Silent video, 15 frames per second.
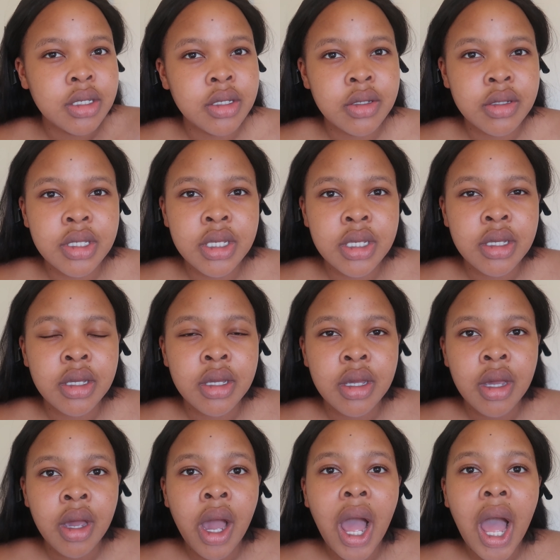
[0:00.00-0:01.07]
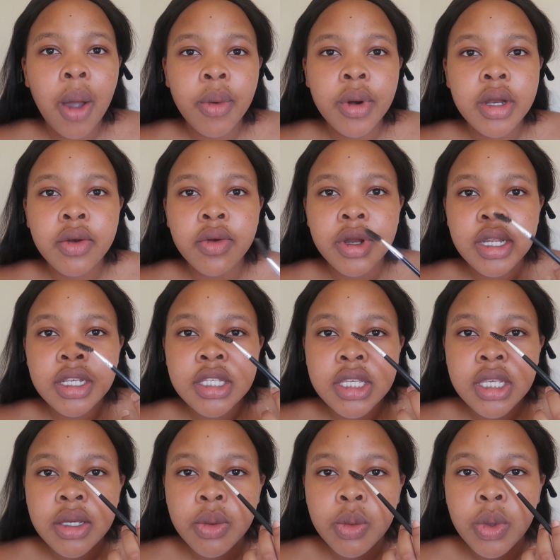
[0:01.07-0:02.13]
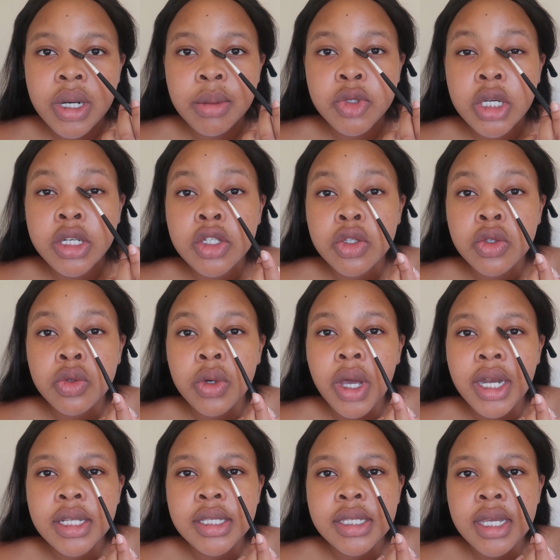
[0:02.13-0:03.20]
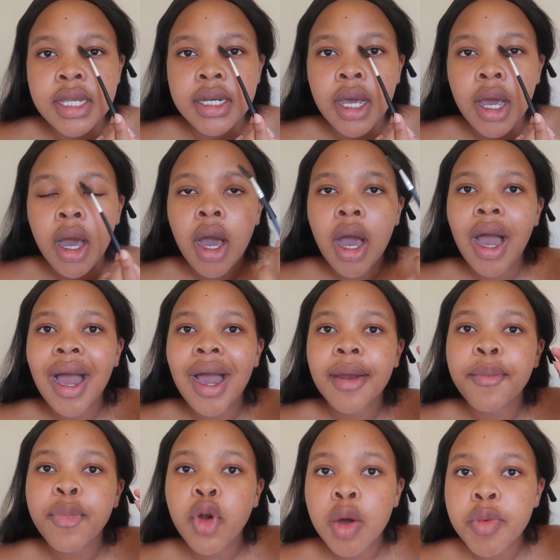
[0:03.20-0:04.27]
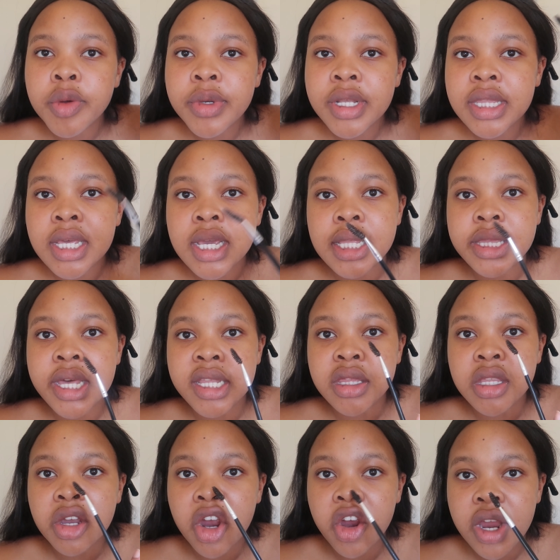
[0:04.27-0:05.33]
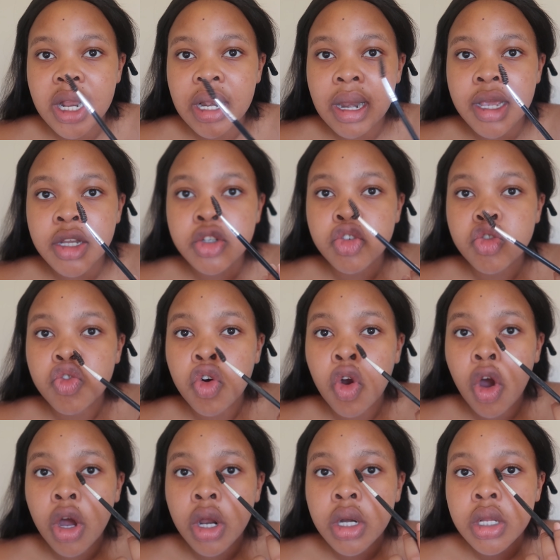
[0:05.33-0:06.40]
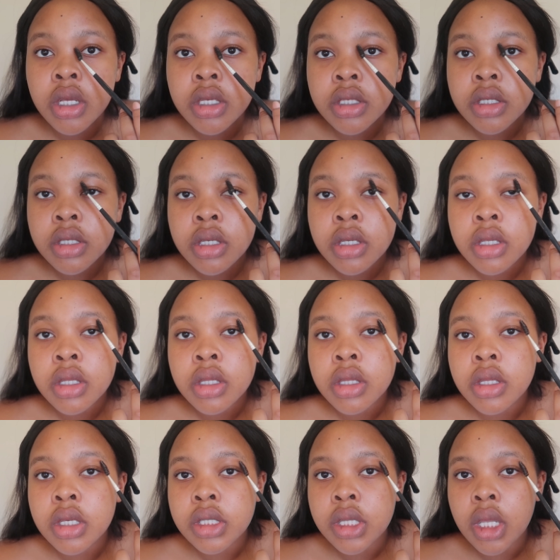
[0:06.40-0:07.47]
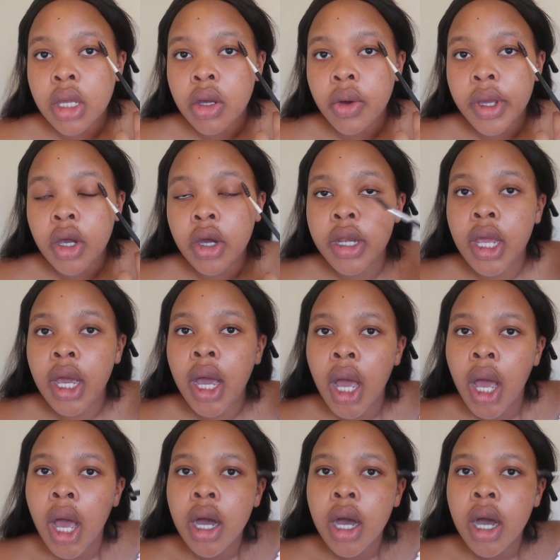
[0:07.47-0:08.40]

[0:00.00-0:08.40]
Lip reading: You see, I wouldn't really see what I'm trying to do, and instead I'd probably think that the correct line to draw on is this thing going on here.